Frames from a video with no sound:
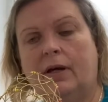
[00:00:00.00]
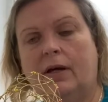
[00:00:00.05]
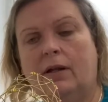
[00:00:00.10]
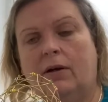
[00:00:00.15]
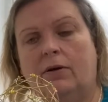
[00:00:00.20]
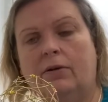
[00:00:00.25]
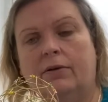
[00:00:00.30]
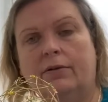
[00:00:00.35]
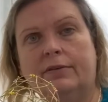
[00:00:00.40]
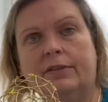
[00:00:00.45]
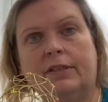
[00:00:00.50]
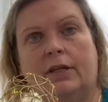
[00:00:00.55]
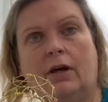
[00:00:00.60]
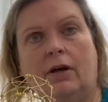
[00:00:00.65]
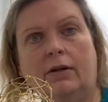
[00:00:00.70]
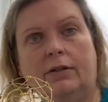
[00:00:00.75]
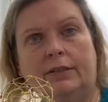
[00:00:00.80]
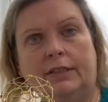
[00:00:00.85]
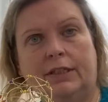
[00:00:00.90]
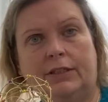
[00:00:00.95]
a lot of
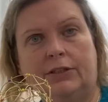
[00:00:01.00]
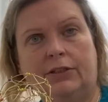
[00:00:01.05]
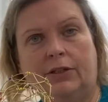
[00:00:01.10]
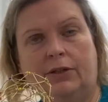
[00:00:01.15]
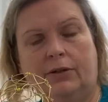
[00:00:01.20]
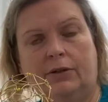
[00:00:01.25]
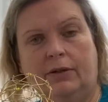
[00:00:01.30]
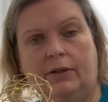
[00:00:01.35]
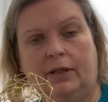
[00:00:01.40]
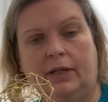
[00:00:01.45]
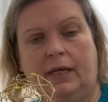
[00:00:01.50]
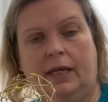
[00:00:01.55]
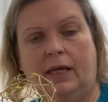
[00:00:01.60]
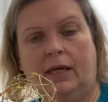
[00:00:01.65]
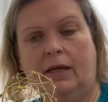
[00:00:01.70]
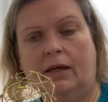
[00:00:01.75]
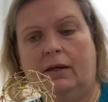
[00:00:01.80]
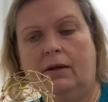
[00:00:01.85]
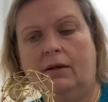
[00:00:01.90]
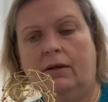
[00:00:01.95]
scar tissue
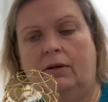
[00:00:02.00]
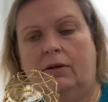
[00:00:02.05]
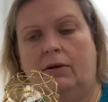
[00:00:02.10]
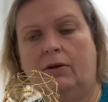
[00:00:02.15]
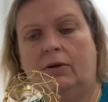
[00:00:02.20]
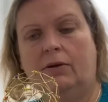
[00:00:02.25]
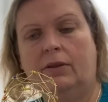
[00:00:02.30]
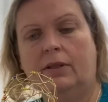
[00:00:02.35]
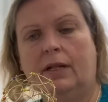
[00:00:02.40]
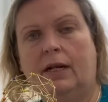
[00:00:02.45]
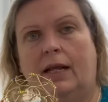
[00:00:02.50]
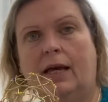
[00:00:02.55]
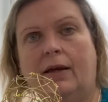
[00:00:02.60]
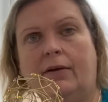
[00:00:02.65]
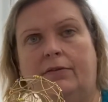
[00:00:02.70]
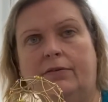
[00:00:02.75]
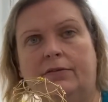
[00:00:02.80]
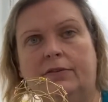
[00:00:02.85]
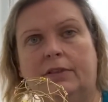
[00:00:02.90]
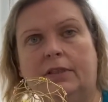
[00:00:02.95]
here on the
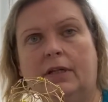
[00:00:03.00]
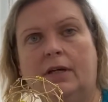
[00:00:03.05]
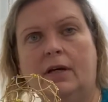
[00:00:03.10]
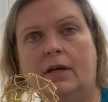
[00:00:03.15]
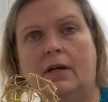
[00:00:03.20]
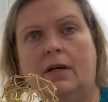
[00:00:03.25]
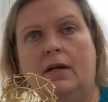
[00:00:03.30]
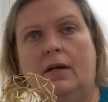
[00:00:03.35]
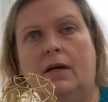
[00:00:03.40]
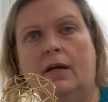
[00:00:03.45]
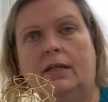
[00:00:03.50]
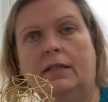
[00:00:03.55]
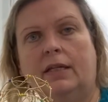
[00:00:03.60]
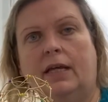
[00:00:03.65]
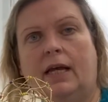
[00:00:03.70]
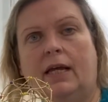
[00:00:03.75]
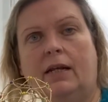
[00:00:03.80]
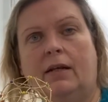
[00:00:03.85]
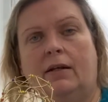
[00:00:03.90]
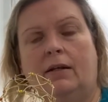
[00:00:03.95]
left,
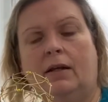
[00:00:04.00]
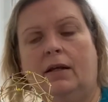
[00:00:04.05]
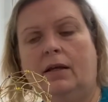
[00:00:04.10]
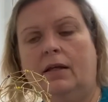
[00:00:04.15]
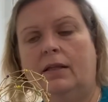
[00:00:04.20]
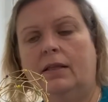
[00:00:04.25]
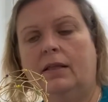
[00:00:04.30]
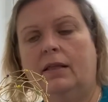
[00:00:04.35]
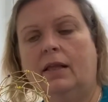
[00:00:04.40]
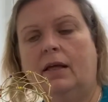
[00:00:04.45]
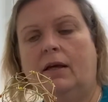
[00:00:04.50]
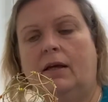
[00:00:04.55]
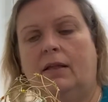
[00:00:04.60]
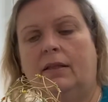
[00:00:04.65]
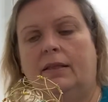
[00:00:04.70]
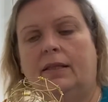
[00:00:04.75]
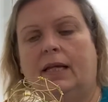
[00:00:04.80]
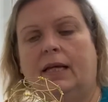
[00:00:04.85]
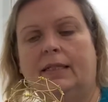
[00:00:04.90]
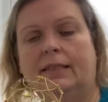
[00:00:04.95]
and
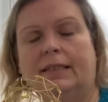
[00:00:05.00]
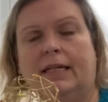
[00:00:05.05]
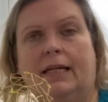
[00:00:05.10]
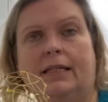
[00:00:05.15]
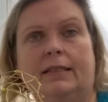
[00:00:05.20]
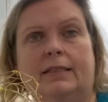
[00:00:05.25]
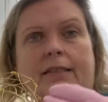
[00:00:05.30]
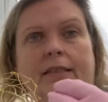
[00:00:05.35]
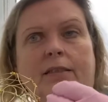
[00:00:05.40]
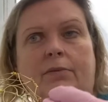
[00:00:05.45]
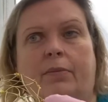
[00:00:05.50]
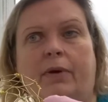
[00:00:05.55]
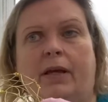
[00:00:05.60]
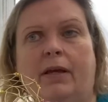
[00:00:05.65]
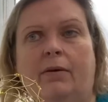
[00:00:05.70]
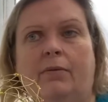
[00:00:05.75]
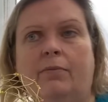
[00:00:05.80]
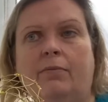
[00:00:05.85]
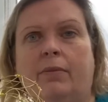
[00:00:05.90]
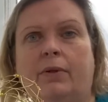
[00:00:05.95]
that tends to
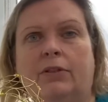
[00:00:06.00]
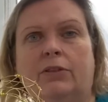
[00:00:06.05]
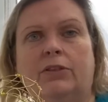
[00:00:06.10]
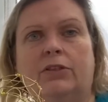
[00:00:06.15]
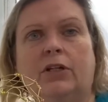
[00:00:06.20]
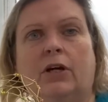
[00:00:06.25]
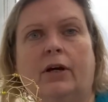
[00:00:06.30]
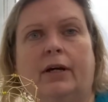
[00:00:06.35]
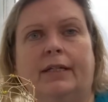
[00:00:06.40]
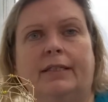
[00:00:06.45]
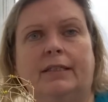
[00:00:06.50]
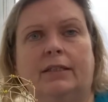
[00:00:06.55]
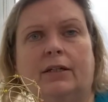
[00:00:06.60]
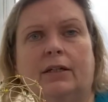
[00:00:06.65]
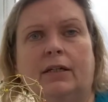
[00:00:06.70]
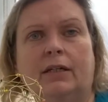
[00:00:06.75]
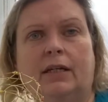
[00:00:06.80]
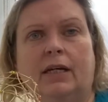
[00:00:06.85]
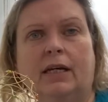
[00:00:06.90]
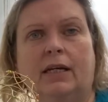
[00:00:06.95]
be much
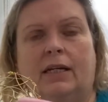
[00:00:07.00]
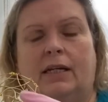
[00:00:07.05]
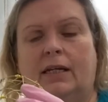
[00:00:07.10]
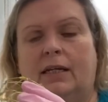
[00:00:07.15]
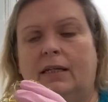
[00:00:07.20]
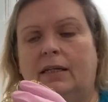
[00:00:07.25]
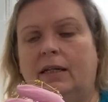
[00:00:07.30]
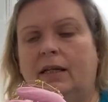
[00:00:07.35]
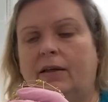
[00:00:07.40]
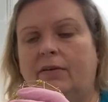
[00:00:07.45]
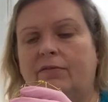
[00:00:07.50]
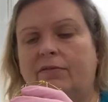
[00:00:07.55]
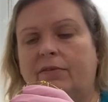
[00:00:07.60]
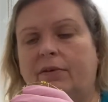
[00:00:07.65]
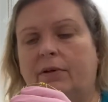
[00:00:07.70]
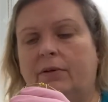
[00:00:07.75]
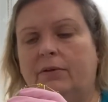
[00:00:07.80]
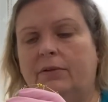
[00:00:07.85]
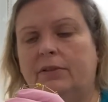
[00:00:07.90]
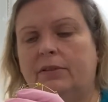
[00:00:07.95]
tighter, and it
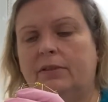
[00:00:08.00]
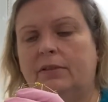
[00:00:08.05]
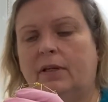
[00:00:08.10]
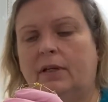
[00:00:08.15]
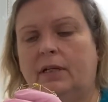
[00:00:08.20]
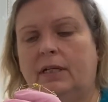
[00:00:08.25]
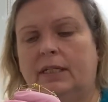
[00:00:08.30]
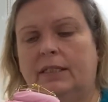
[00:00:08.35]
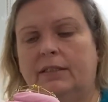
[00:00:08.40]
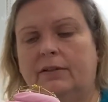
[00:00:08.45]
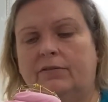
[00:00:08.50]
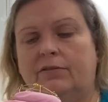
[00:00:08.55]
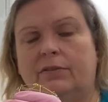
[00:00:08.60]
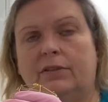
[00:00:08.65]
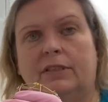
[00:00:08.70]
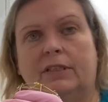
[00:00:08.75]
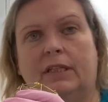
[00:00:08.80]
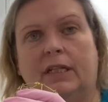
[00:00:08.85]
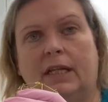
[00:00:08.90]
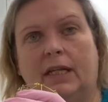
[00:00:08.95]
feels certainly
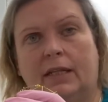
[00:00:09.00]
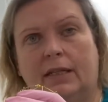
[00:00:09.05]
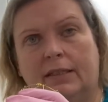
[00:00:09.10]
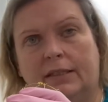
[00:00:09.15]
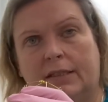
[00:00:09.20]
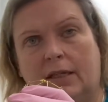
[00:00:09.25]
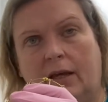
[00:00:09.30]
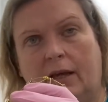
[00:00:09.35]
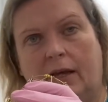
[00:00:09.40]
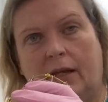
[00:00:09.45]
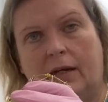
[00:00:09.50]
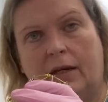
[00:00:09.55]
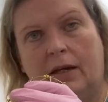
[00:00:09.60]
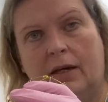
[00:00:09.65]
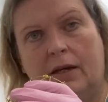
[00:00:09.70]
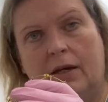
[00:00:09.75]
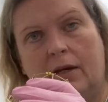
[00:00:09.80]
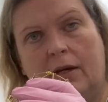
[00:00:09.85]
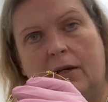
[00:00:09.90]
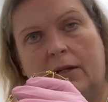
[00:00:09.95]
different to the other side.
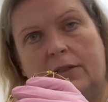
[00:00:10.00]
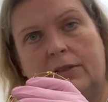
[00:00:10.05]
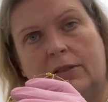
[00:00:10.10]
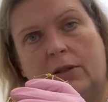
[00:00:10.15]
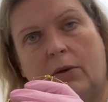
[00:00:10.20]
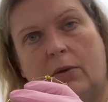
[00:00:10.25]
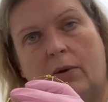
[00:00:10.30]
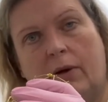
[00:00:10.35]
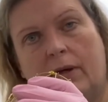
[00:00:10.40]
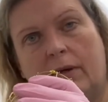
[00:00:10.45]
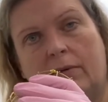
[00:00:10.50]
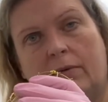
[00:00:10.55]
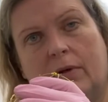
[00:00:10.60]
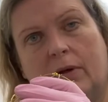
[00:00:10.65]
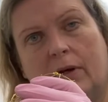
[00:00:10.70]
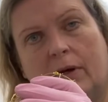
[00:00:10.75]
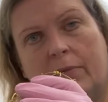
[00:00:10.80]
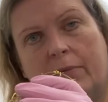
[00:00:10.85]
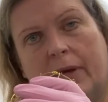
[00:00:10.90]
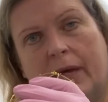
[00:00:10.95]
So
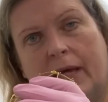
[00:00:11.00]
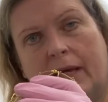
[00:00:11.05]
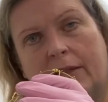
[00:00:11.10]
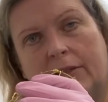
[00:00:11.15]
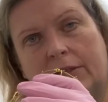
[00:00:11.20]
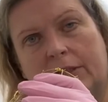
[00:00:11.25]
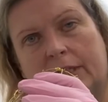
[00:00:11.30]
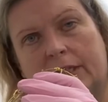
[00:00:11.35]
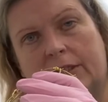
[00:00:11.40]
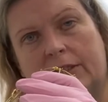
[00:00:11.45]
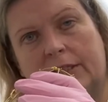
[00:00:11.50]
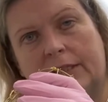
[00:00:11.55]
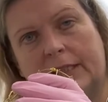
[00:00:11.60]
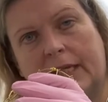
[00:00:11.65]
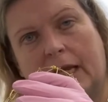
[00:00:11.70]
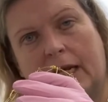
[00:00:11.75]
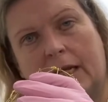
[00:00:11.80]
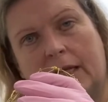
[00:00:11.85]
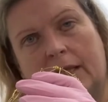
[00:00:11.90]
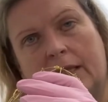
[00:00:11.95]
I may actually just
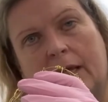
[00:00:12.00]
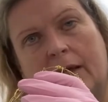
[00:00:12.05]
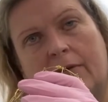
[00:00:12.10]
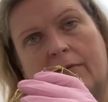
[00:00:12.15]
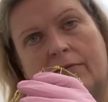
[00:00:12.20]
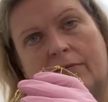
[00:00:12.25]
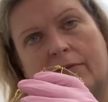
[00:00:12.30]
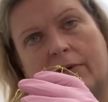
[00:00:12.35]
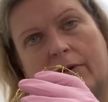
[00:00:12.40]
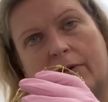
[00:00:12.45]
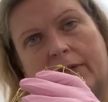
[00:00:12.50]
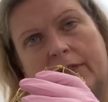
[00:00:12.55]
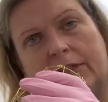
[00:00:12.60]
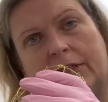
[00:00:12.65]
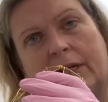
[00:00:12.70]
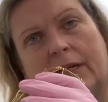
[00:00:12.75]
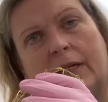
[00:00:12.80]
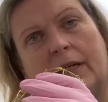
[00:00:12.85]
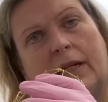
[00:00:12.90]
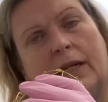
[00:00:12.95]
get in there and very
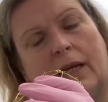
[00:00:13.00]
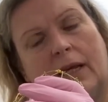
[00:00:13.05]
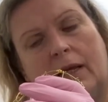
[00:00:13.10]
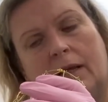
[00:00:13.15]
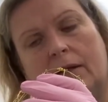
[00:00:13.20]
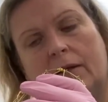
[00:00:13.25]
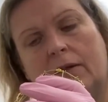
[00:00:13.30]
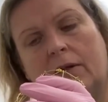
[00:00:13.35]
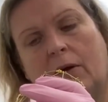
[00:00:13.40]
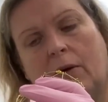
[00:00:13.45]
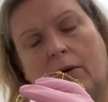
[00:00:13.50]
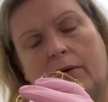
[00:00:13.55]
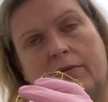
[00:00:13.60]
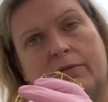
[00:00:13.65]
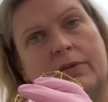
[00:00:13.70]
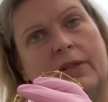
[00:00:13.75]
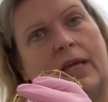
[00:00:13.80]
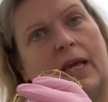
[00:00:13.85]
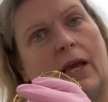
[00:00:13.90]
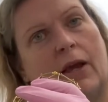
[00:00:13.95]
gently go
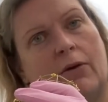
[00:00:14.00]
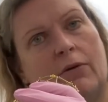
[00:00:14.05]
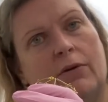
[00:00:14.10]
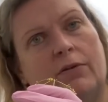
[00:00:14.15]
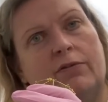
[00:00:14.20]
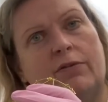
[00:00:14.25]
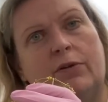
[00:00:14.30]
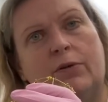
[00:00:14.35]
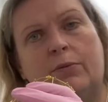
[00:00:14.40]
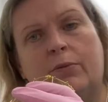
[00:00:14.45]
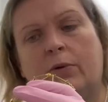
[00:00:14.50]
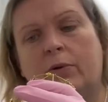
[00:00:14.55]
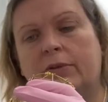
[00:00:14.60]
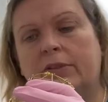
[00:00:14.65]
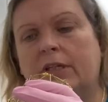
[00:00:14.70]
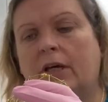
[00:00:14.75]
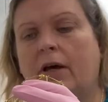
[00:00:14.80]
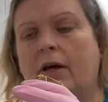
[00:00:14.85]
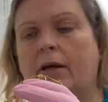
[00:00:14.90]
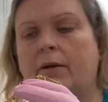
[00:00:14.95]
over the area a few more
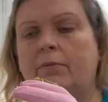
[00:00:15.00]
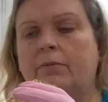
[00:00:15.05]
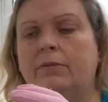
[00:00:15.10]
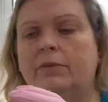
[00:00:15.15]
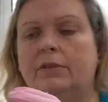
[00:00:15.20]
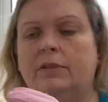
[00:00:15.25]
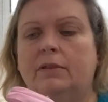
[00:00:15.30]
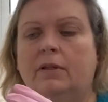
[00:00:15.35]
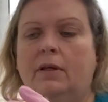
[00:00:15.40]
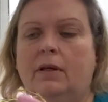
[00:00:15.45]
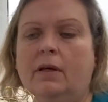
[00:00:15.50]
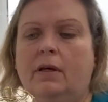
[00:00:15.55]
times.